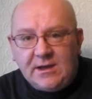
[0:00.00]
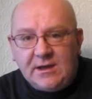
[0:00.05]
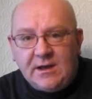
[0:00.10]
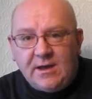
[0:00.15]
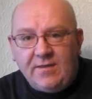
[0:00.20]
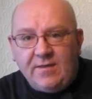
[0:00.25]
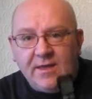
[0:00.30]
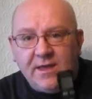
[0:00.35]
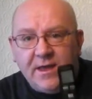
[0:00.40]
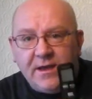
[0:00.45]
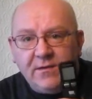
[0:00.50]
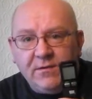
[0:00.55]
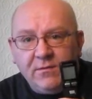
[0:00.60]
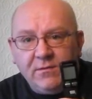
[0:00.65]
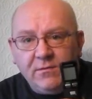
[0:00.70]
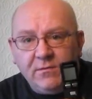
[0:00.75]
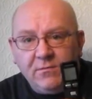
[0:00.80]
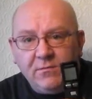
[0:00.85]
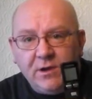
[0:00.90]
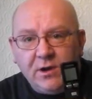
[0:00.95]
and
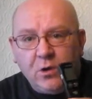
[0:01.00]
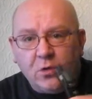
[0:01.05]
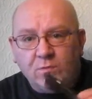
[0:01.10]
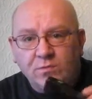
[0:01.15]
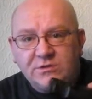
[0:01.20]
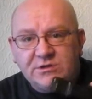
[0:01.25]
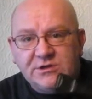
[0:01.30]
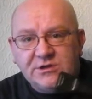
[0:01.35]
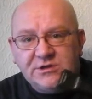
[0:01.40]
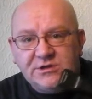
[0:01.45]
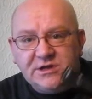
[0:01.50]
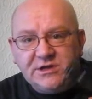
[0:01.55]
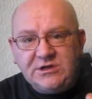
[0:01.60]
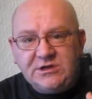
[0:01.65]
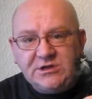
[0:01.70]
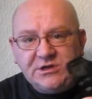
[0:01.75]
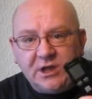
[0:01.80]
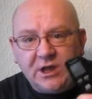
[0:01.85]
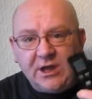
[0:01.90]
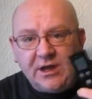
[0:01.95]
then we come to the
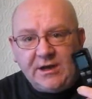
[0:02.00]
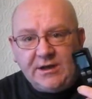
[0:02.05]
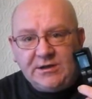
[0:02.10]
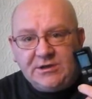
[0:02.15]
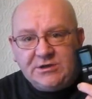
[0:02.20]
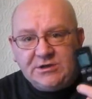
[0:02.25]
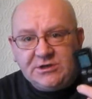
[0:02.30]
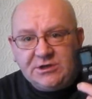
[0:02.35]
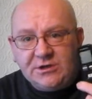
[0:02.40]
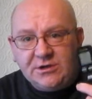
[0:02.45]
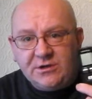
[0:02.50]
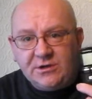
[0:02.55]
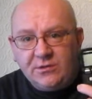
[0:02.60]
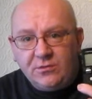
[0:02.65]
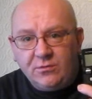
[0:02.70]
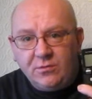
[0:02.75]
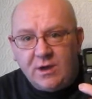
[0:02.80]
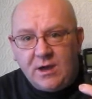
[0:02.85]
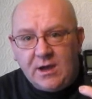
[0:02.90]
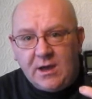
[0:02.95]
digital age,
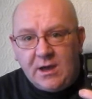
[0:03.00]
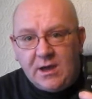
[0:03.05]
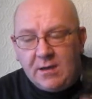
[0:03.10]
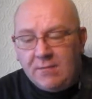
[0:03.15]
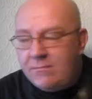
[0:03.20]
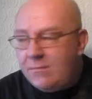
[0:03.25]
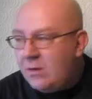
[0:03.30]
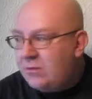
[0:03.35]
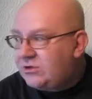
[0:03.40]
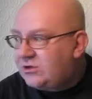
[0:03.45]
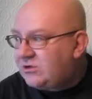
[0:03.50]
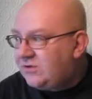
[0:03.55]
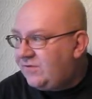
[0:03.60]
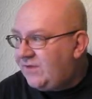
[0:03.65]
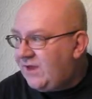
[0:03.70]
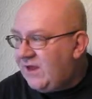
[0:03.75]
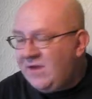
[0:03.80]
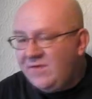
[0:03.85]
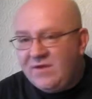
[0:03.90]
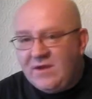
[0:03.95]
where most of
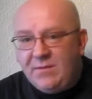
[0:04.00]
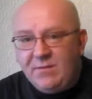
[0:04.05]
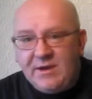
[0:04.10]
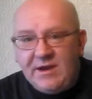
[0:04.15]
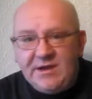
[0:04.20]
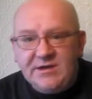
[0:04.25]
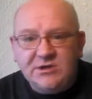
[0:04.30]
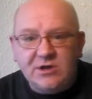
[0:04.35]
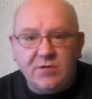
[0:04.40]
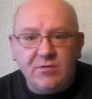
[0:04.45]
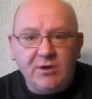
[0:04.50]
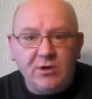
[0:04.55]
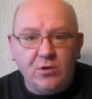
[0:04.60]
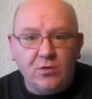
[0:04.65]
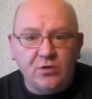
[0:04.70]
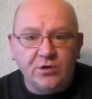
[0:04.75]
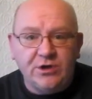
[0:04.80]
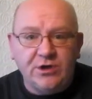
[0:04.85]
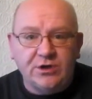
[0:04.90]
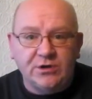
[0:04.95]
the EVPs are
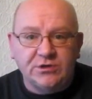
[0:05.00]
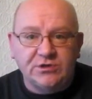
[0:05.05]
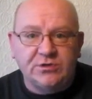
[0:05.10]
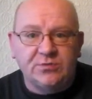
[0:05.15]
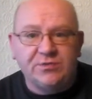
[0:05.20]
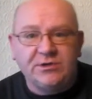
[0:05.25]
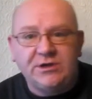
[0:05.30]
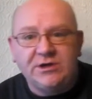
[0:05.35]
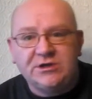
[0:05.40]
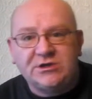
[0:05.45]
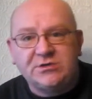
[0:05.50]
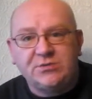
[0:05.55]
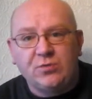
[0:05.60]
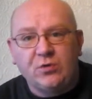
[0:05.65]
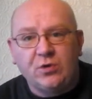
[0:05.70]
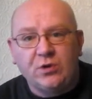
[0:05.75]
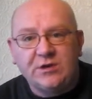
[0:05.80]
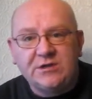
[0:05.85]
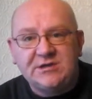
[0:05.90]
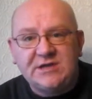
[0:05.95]
recorded on something as
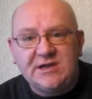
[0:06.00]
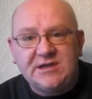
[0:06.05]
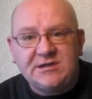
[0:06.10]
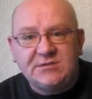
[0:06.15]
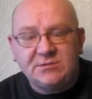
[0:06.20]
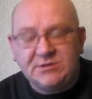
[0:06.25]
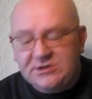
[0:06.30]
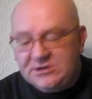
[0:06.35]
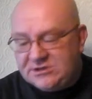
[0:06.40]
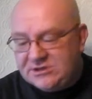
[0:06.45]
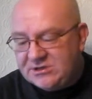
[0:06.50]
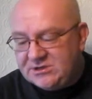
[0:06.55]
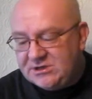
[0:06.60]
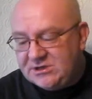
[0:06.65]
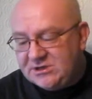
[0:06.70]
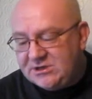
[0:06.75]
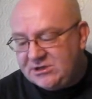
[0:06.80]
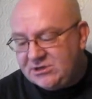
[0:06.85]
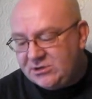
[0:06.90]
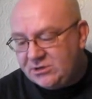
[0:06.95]
small as this, which is a
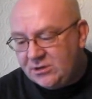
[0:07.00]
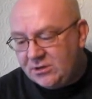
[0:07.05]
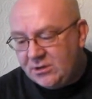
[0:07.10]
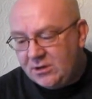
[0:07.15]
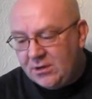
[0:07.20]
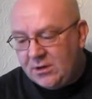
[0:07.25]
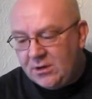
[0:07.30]
digital